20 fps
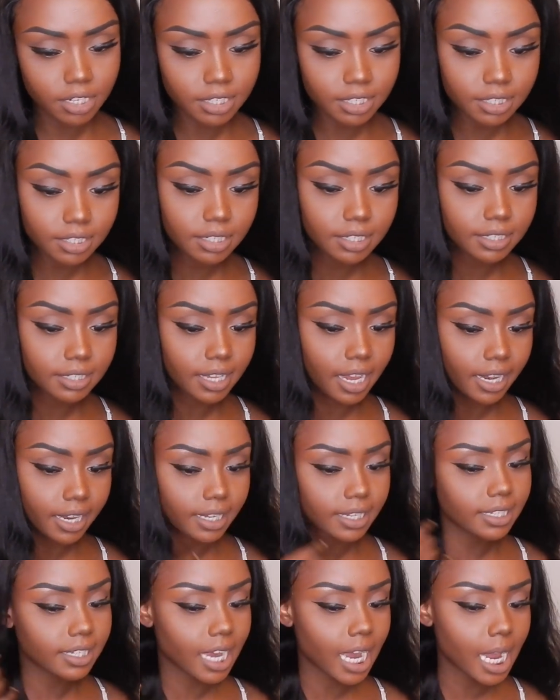This is the
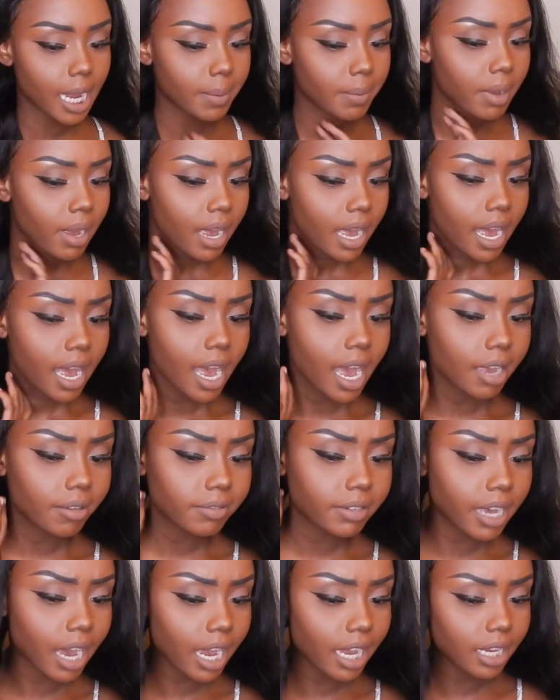second time
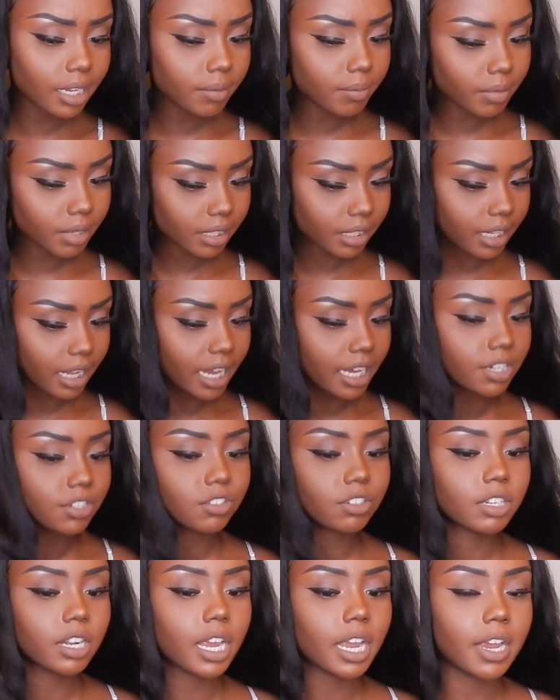I've gotten
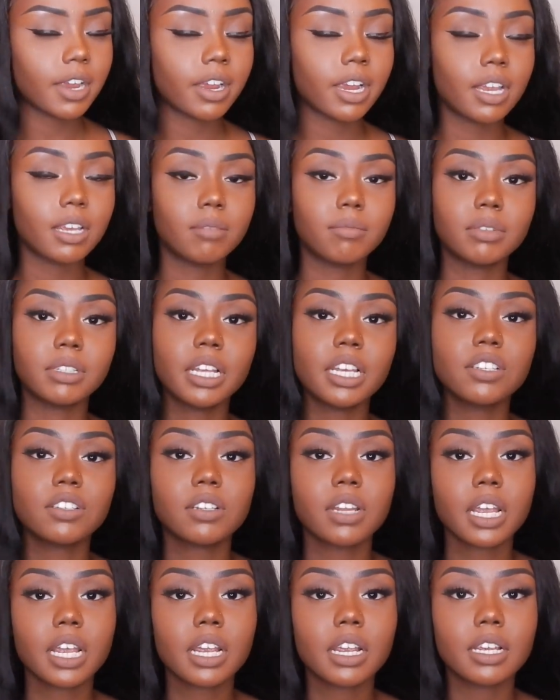Malaysian hair, and
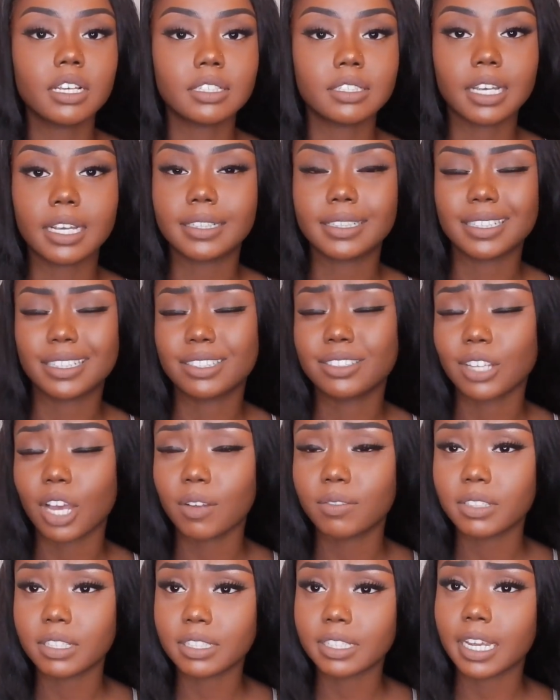Malaysian hair is like the
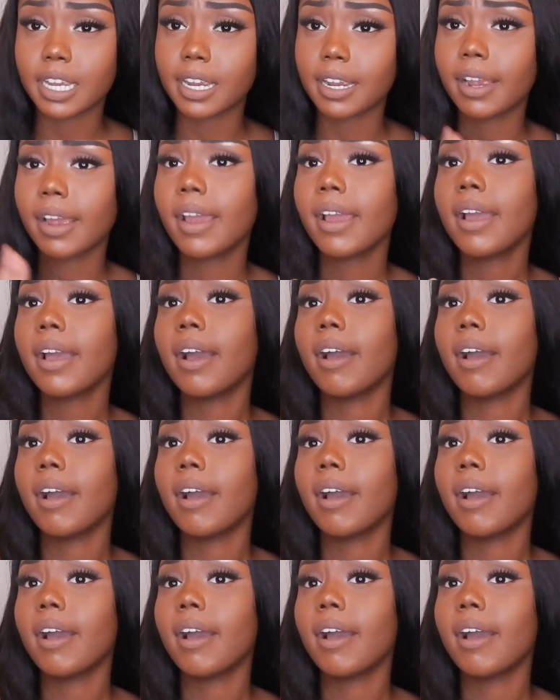softest hair